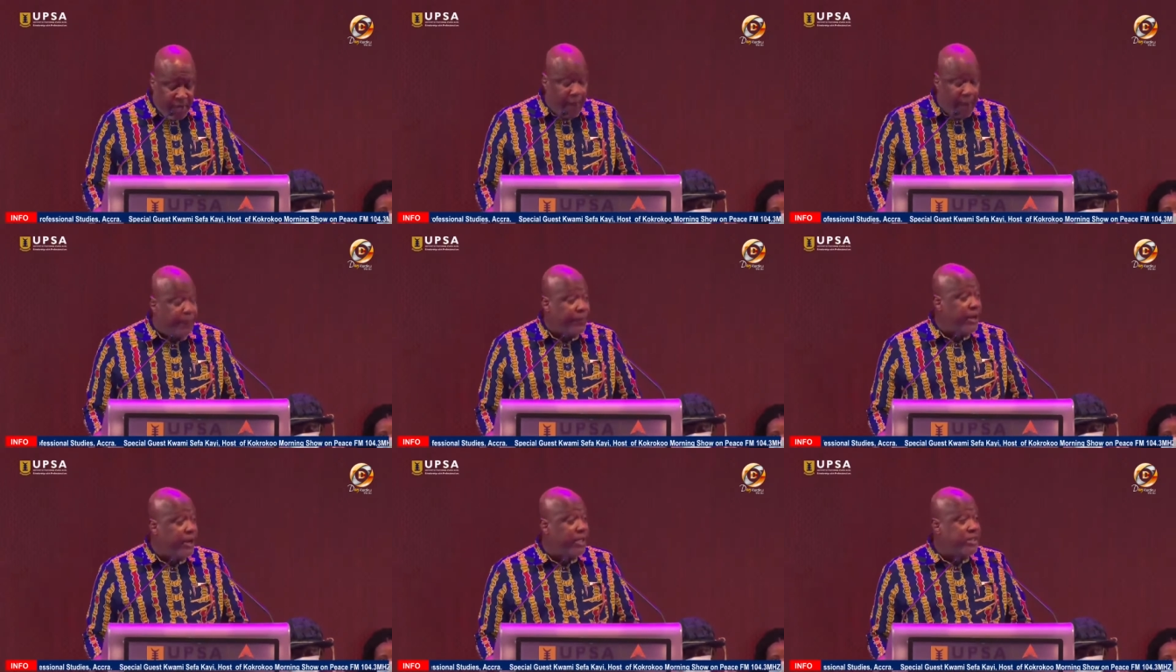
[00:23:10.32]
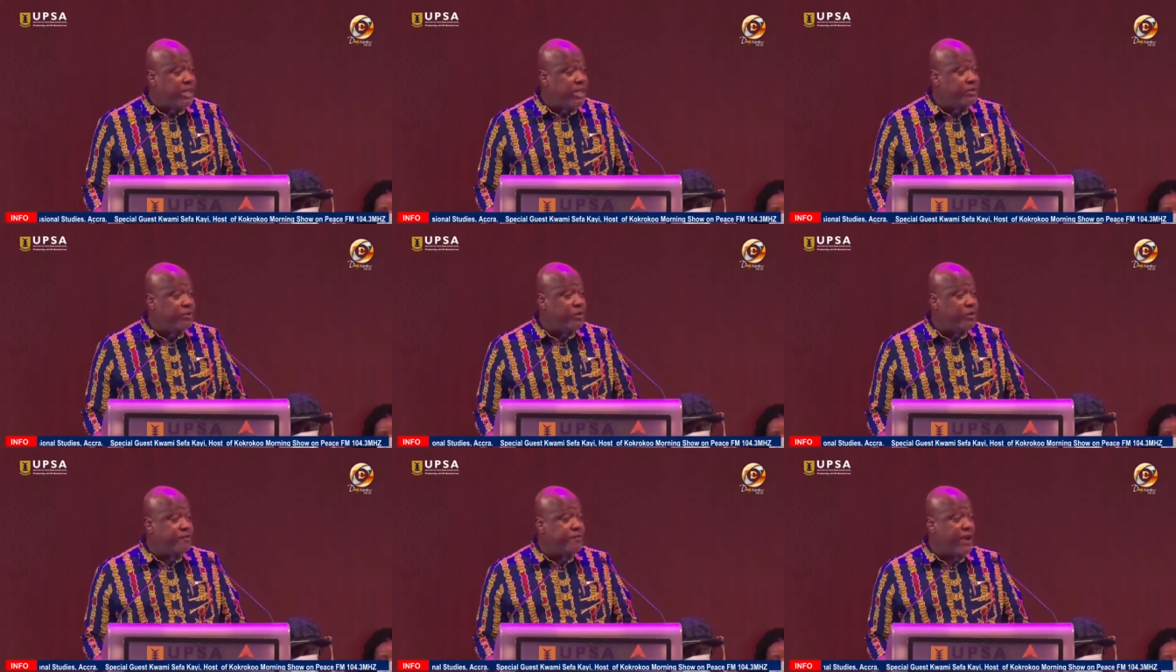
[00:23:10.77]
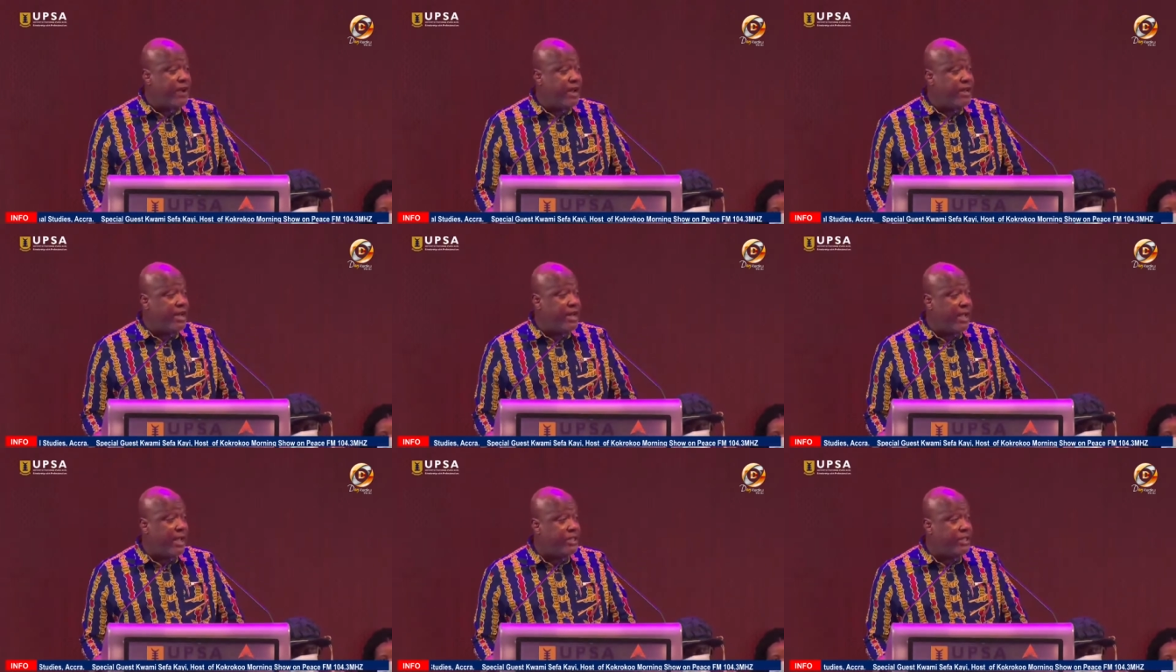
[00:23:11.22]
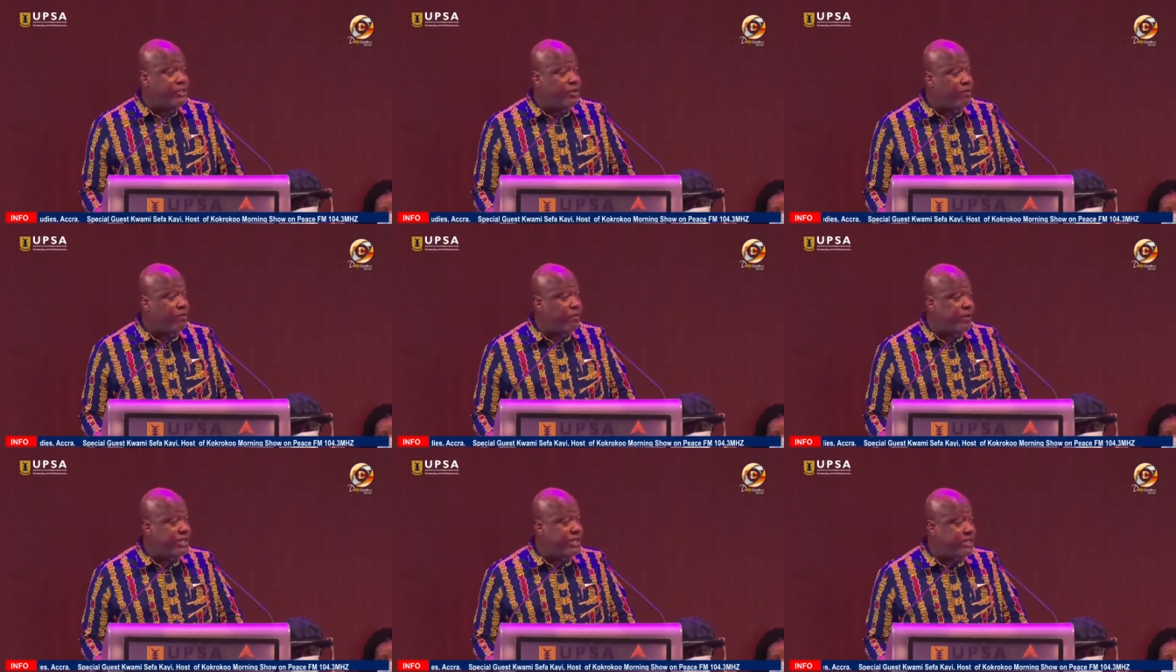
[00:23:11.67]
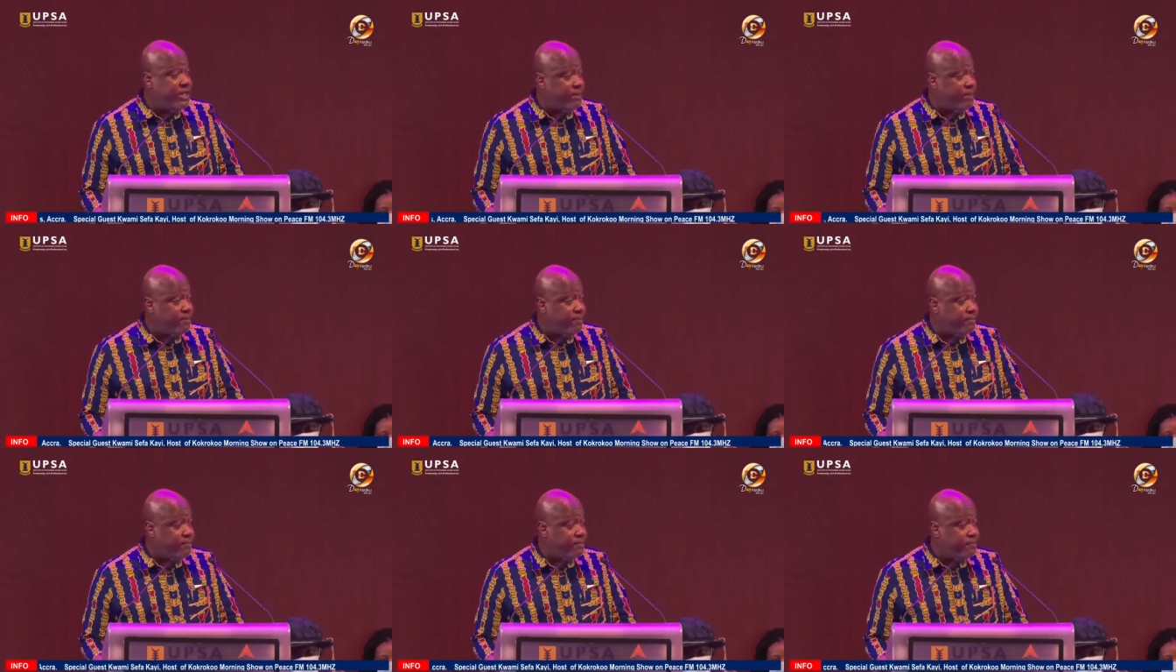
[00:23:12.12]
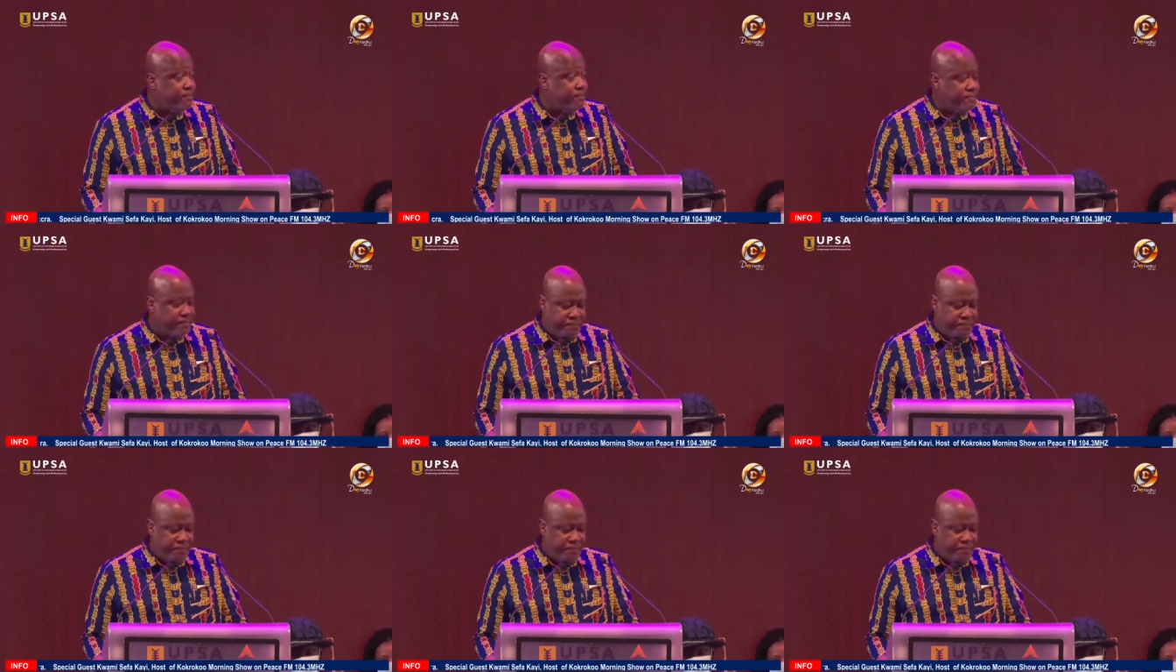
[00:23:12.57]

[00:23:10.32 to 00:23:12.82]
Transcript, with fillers: I pray that you'll find nuggets of wisdom